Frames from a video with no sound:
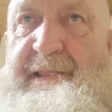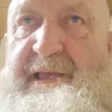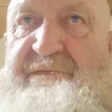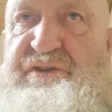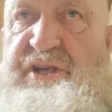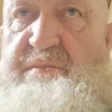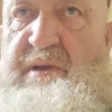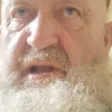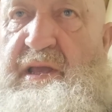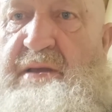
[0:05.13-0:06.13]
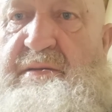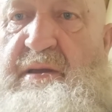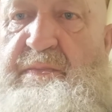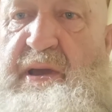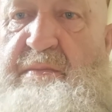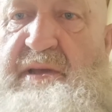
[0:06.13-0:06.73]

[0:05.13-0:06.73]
live stream earlier about